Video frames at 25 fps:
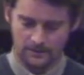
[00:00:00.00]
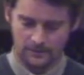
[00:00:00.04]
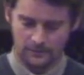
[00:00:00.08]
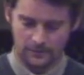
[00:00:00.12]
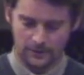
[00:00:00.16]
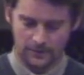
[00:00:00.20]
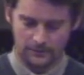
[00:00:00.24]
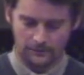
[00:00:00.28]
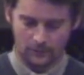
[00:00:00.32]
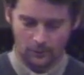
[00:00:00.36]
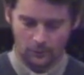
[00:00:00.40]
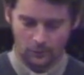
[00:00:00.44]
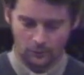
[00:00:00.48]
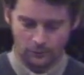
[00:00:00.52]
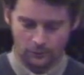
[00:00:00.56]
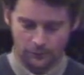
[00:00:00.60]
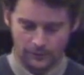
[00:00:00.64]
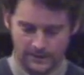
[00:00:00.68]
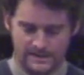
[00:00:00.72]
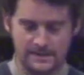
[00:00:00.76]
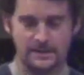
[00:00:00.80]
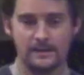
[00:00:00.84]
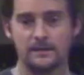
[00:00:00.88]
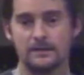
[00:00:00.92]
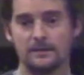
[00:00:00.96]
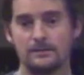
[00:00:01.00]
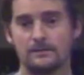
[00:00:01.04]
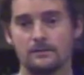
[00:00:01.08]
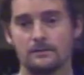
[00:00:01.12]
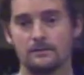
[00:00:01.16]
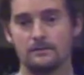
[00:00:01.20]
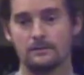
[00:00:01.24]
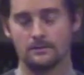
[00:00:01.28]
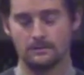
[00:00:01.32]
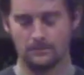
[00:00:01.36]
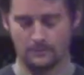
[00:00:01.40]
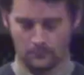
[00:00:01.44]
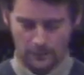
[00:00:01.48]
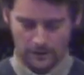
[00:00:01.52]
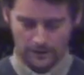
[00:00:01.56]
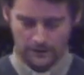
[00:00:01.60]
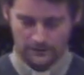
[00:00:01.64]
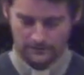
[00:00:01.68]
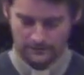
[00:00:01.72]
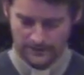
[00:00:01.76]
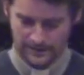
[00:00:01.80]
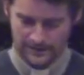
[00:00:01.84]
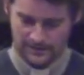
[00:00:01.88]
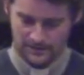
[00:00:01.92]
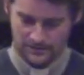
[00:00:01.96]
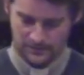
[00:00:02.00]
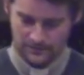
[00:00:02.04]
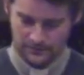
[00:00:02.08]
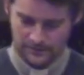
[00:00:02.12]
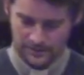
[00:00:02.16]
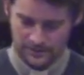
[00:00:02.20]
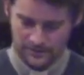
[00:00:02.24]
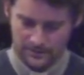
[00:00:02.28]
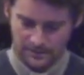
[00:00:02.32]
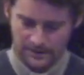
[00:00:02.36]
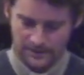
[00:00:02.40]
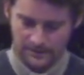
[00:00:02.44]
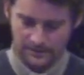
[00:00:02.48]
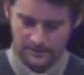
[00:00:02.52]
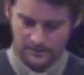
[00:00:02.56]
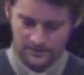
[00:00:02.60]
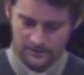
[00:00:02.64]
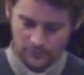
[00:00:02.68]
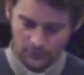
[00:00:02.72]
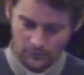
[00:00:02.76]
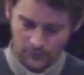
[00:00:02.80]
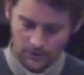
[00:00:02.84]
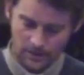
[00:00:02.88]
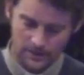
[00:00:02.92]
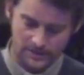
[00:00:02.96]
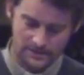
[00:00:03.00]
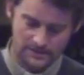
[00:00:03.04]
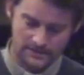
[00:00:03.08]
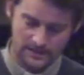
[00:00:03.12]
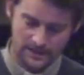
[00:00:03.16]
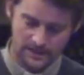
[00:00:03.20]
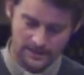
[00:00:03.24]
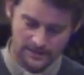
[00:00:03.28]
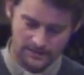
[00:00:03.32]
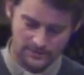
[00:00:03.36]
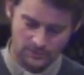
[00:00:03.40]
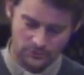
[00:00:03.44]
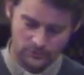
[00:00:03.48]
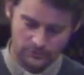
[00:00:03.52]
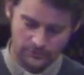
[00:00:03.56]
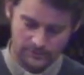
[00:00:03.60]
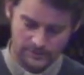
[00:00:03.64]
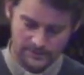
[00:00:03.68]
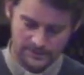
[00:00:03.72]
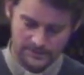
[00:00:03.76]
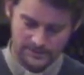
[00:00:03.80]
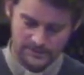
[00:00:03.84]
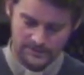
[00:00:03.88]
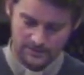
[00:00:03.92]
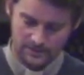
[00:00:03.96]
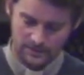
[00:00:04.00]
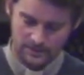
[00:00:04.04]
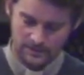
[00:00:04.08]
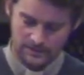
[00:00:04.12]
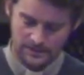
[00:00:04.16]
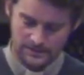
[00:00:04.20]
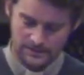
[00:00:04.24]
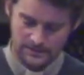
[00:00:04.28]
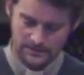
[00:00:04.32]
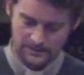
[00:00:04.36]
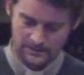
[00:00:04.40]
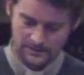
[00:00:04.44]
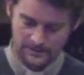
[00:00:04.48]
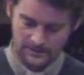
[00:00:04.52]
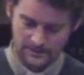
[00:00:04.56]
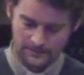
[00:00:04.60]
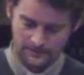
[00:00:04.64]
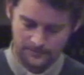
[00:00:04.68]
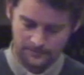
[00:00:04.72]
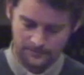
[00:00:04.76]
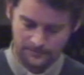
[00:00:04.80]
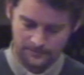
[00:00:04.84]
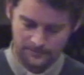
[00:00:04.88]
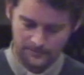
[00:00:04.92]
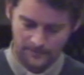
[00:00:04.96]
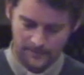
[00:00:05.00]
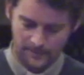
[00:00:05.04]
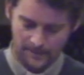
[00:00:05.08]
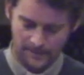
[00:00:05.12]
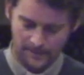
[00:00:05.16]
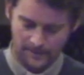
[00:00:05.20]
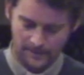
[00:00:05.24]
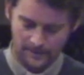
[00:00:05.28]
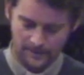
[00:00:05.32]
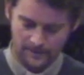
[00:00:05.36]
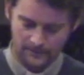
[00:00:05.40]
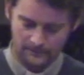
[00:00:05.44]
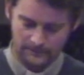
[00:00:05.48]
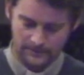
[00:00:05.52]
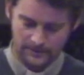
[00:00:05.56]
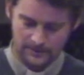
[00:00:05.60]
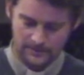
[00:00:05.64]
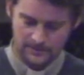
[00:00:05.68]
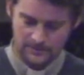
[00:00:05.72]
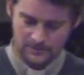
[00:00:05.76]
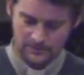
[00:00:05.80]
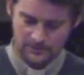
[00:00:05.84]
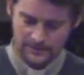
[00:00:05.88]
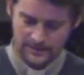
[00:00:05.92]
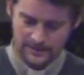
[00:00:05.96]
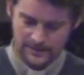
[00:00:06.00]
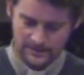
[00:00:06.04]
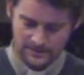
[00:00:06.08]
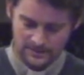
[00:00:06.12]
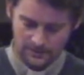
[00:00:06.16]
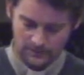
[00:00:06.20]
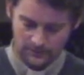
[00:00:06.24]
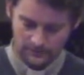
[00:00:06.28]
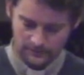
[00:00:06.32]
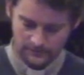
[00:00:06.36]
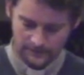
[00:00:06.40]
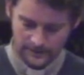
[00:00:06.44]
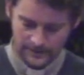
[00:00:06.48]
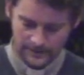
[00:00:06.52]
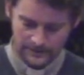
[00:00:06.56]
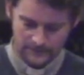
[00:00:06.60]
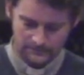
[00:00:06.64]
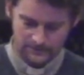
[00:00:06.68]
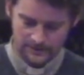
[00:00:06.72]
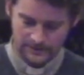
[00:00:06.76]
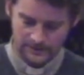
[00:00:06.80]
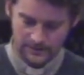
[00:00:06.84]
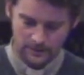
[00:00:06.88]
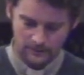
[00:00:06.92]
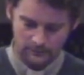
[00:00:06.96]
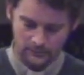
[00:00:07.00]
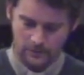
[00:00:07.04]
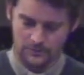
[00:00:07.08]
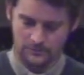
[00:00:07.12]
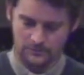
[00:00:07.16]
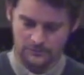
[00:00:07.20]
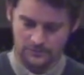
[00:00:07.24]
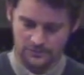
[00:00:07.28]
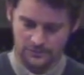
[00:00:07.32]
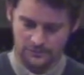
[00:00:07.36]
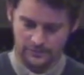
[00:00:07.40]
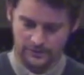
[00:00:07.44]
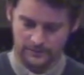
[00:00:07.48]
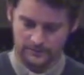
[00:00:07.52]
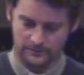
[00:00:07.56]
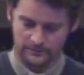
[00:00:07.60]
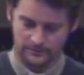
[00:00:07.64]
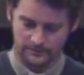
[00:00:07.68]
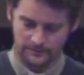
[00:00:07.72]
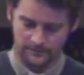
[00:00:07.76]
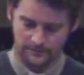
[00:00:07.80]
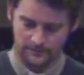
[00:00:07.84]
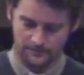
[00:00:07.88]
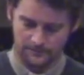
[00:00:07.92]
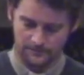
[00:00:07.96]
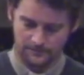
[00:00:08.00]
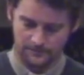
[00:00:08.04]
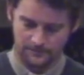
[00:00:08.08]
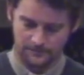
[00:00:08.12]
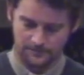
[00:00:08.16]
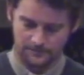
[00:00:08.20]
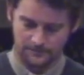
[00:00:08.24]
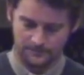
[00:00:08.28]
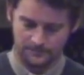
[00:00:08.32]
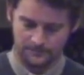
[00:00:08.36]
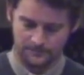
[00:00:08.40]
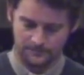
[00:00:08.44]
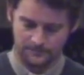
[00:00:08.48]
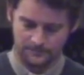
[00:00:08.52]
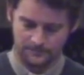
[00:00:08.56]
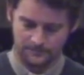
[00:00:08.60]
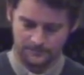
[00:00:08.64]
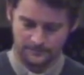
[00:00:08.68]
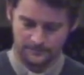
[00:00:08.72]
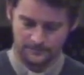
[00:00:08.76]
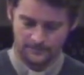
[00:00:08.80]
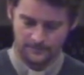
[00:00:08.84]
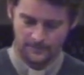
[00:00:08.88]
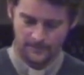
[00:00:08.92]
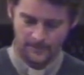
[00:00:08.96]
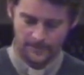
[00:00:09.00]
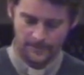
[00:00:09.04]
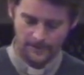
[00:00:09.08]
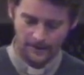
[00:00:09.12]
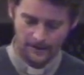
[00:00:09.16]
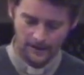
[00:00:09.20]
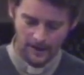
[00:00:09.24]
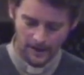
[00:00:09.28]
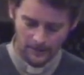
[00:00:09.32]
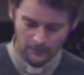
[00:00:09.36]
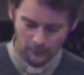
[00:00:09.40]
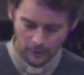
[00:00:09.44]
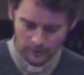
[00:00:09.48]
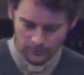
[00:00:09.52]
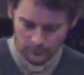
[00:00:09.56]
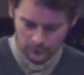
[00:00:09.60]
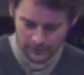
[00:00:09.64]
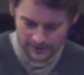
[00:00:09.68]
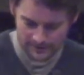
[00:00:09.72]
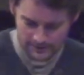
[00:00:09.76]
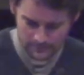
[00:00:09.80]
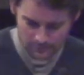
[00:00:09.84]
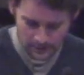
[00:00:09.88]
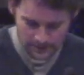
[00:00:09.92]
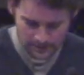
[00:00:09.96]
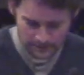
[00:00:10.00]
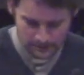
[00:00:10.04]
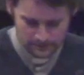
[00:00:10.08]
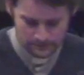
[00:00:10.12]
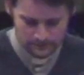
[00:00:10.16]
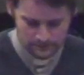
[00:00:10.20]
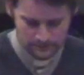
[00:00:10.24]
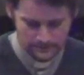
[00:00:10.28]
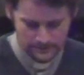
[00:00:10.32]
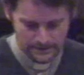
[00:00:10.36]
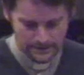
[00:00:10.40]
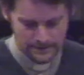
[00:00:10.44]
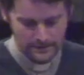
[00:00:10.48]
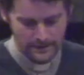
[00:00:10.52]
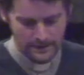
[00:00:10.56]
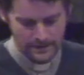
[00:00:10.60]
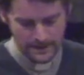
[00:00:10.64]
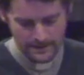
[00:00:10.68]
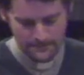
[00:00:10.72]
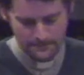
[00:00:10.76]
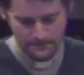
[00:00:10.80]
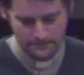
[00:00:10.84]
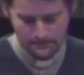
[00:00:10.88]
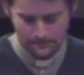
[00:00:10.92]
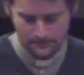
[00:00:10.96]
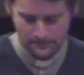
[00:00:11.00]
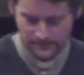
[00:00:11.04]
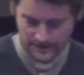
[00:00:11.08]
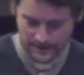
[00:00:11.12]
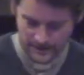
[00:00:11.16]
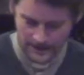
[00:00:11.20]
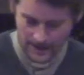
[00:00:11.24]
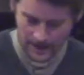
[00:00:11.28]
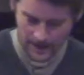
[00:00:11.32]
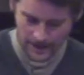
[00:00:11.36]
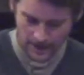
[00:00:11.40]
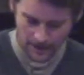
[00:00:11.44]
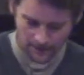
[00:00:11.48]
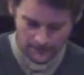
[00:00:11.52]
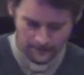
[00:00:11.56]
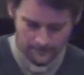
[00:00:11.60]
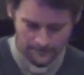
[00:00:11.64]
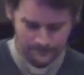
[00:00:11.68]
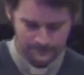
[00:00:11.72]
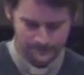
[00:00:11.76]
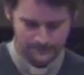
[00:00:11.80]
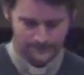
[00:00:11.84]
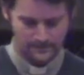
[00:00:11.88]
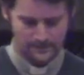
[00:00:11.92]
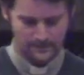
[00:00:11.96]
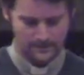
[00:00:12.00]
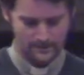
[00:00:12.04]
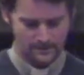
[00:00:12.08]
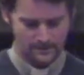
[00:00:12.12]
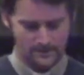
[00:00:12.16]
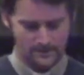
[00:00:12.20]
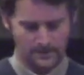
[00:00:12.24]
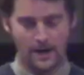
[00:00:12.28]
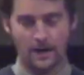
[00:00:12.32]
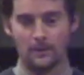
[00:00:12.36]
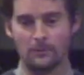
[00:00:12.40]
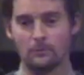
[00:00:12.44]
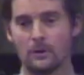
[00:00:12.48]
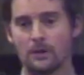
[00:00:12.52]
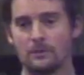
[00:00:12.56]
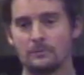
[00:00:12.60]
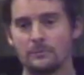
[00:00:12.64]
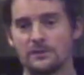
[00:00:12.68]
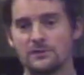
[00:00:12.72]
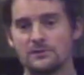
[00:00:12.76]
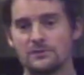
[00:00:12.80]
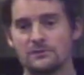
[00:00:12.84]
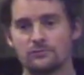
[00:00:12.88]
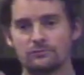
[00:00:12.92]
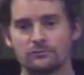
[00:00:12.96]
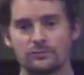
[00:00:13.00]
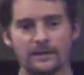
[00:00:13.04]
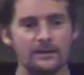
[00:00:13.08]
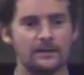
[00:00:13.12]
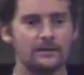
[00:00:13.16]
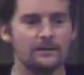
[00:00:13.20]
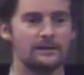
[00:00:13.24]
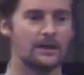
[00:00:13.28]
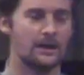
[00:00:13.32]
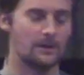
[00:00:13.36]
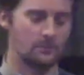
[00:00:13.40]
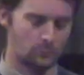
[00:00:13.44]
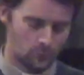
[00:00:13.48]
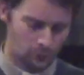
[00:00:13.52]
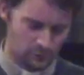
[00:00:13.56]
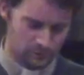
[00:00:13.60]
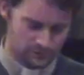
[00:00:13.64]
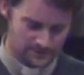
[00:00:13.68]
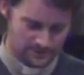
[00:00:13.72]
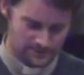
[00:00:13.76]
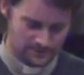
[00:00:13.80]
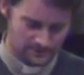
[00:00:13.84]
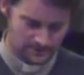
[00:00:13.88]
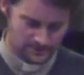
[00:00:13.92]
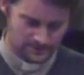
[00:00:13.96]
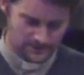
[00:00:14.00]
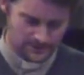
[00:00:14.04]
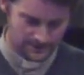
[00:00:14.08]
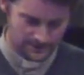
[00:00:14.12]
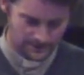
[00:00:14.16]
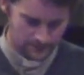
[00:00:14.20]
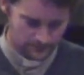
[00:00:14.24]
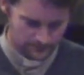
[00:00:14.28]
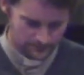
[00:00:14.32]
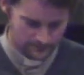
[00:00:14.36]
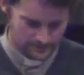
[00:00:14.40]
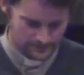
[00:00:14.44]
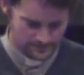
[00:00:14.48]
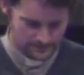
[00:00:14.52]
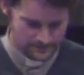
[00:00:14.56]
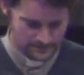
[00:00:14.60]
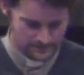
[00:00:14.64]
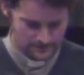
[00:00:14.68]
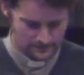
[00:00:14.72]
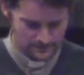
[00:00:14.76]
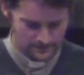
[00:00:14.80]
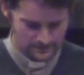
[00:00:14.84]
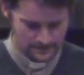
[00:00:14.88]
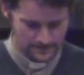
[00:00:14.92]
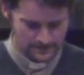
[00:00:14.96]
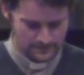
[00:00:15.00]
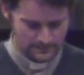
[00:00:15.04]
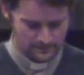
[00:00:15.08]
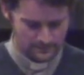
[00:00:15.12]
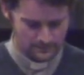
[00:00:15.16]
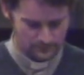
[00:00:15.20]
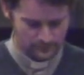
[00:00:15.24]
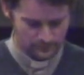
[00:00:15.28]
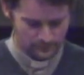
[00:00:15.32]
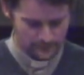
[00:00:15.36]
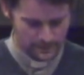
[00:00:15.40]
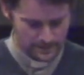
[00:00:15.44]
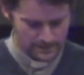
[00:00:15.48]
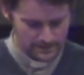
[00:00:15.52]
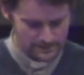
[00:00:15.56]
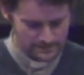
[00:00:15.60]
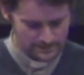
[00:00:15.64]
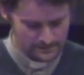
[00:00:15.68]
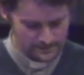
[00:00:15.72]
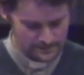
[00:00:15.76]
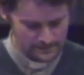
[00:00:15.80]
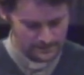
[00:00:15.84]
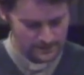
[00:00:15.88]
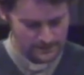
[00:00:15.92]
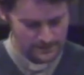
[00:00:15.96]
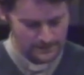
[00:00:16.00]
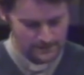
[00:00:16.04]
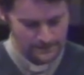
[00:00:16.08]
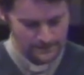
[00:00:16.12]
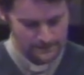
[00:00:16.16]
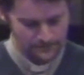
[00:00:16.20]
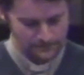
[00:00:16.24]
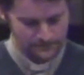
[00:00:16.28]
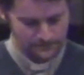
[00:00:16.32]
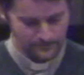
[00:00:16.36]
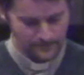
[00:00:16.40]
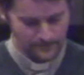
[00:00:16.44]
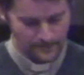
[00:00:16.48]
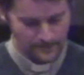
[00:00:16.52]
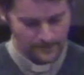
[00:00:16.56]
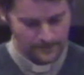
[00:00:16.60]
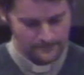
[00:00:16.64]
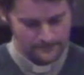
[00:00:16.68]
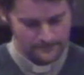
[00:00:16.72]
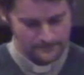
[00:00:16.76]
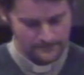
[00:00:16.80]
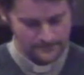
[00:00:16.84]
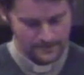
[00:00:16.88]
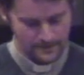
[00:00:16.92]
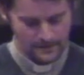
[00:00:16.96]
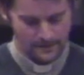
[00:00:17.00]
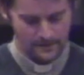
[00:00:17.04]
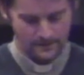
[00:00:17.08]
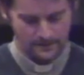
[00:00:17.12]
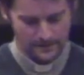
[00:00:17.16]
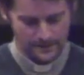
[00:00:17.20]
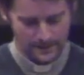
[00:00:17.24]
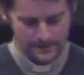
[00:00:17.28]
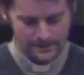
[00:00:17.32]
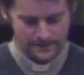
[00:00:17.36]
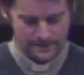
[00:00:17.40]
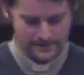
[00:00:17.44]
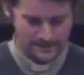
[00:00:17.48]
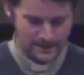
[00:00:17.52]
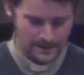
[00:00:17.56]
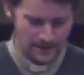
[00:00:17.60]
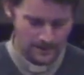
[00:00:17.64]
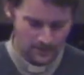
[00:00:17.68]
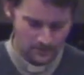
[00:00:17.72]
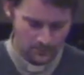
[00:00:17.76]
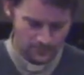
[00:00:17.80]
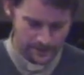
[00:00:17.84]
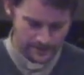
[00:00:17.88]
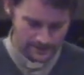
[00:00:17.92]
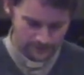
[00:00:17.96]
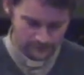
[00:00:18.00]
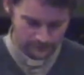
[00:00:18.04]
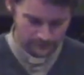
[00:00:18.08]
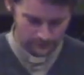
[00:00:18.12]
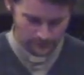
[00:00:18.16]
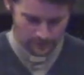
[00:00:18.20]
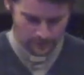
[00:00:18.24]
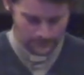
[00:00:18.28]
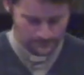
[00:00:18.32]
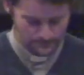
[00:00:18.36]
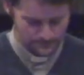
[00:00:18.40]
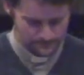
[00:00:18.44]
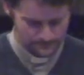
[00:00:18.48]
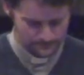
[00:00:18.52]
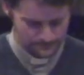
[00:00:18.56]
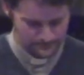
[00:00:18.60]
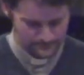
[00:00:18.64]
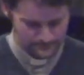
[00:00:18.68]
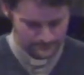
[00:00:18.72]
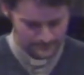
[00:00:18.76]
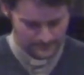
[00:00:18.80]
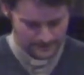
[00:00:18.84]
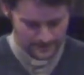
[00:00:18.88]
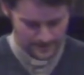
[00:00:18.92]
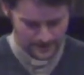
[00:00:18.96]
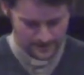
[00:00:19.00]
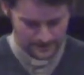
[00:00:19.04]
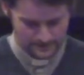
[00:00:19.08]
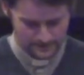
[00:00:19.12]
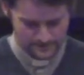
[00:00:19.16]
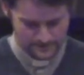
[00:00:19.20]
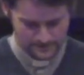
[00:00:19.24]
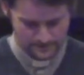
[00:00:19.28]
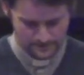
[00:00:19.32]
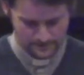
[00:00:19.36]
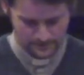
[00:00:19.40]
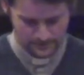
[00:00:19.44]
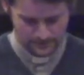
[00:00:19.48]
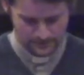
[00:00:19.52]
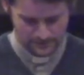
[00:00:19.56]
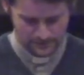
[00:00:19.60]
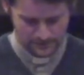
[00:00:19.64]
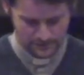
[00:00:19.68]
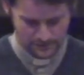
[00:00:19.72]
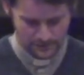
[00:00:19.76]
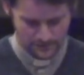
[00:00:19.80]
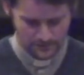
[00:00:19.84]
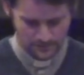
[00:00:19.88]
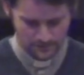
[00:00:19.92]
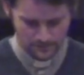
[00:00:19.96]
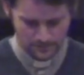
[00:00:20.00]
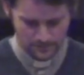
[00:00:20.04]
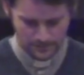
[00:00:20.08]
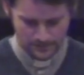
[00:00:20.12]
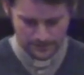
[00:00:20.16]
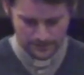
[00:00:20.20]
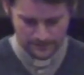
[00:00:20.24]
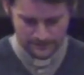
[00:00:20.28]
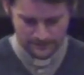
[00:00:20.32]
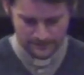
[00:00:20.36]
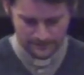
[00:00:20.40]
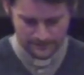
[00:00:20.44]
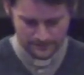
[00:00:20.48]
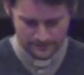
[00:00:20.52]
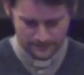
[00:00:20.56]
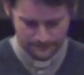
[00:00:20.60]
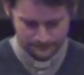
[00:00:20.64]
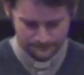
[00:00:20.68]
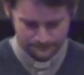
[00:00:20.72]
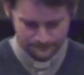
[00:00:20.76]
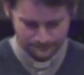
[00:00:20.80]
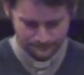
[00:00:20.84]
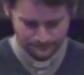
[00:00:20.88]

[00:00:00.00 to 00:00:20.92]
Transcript: We have already won victory because Christ has already died. Victory is not found in our own strength. And when we dwell in him now, and when we drink that water that he offers, his grace, that is how we grow as Christian believers.